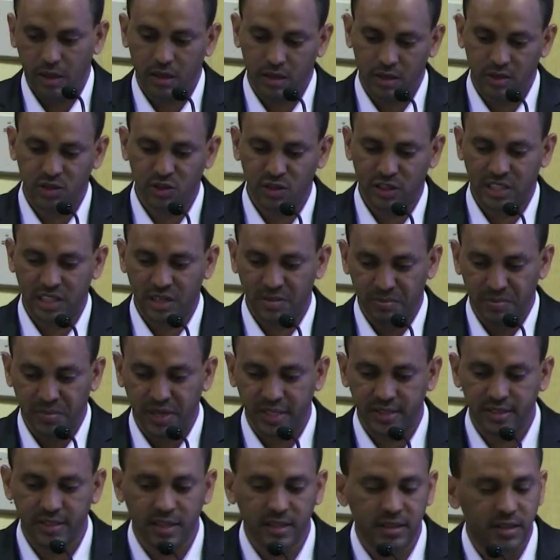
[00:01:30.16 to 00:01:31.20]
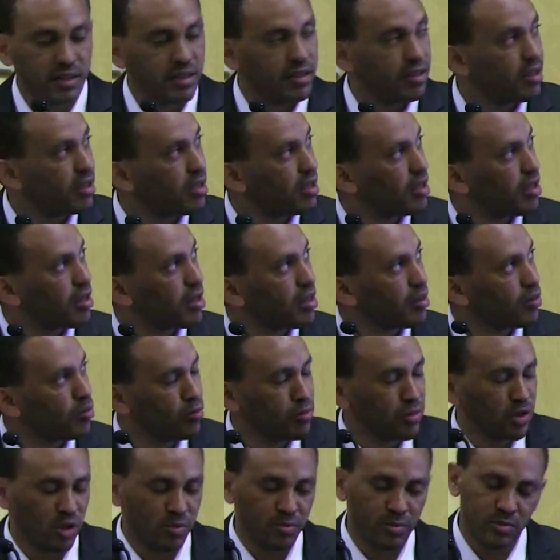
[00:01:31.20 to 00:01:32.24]
So come back that
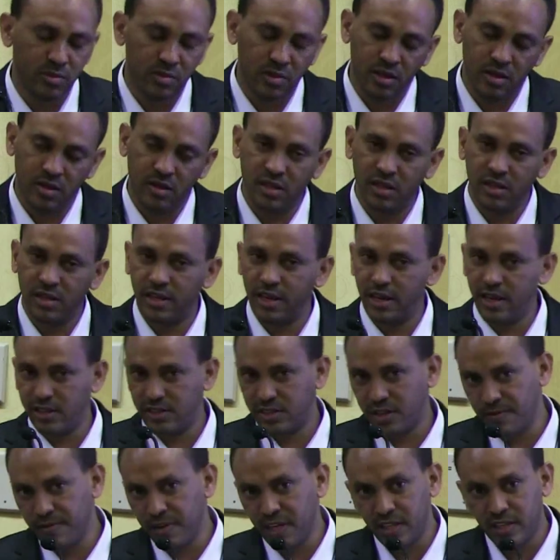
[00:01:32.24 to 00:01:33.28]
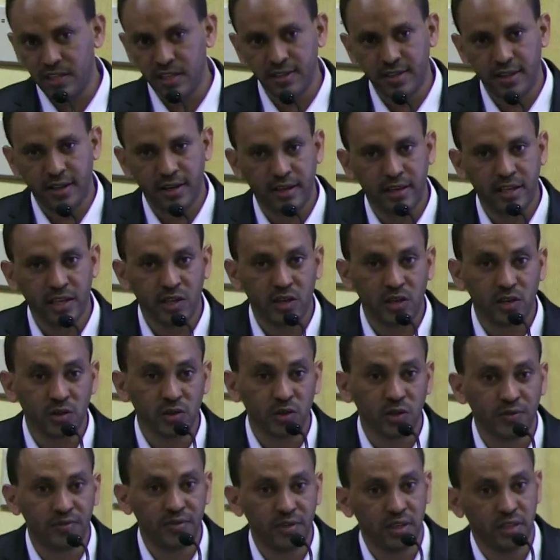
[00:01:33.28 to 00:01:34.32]
the HIV is the leading cause
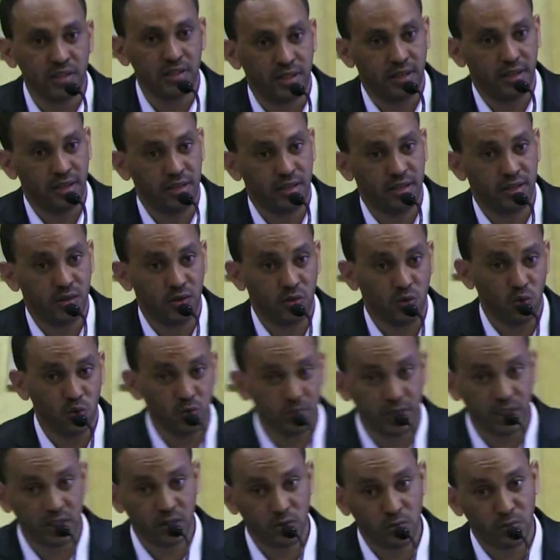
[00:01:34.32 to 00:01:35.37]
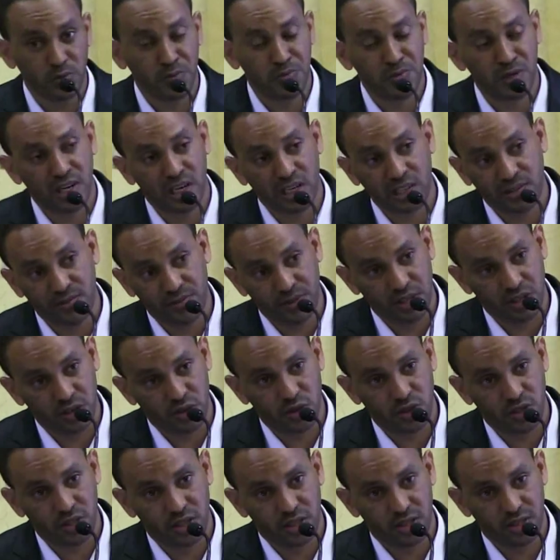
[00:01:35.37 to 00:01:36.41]
of death in women of reproductive
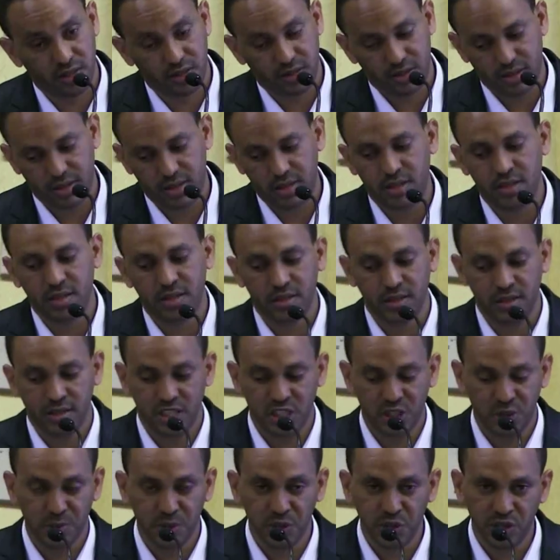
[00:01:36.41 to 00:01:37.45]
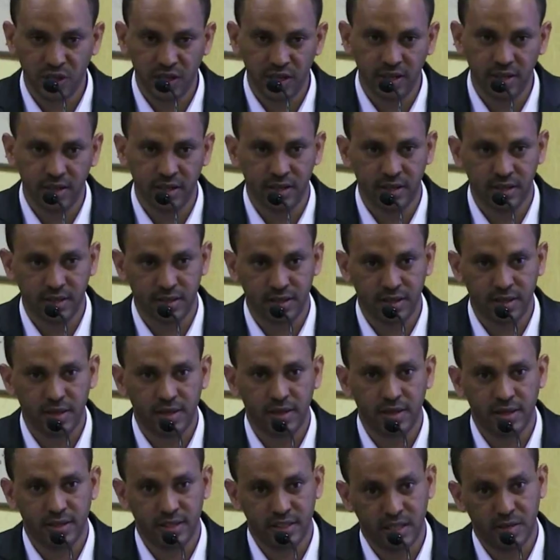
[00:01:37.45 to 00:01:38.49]
age, especially in
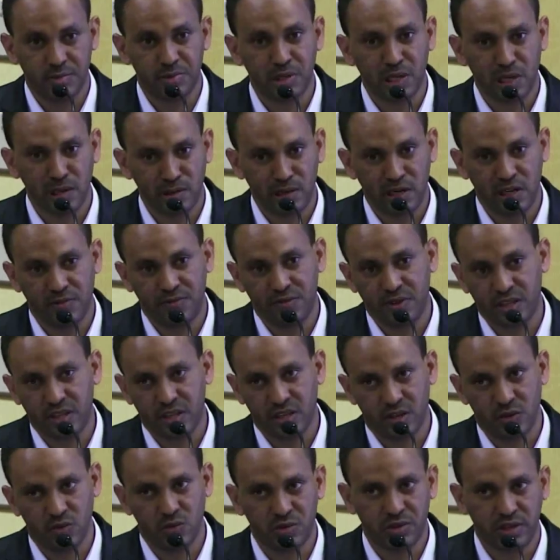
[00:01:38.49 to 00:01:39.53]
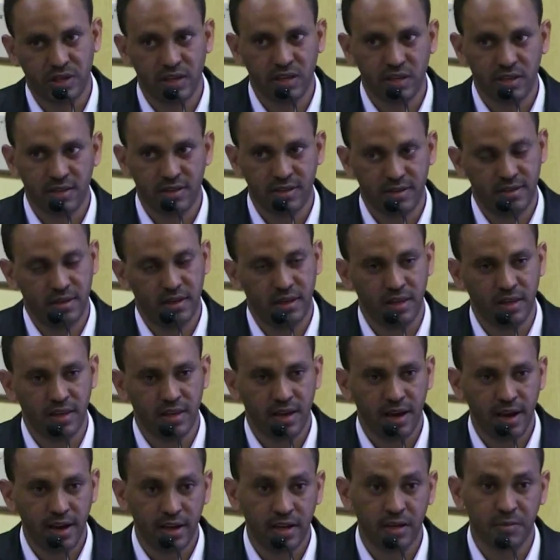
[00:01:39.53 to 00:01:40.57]
Sub-Saharan Africa, which carried the
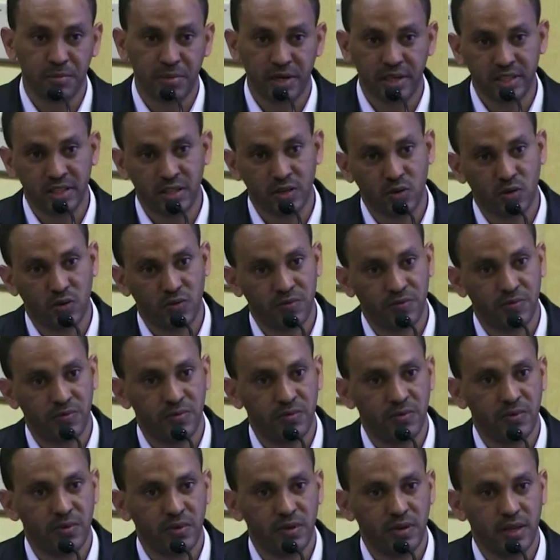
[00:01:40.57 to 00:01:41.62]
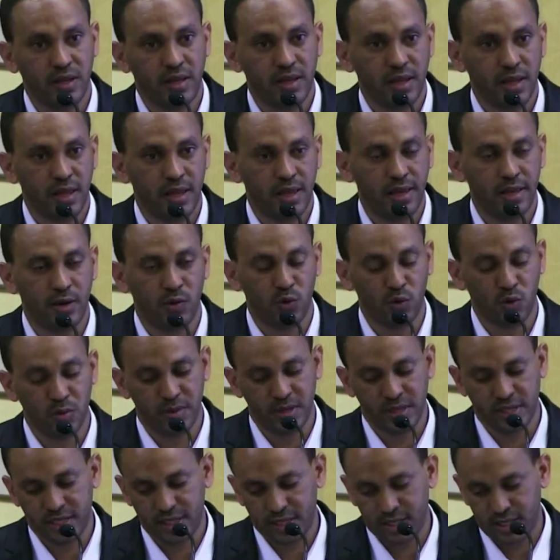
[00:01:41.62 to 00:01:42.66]
higher burden of in
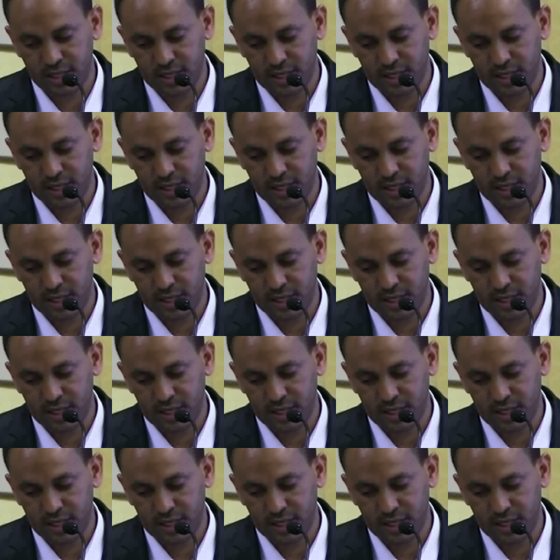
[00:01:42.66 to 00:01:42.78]
women.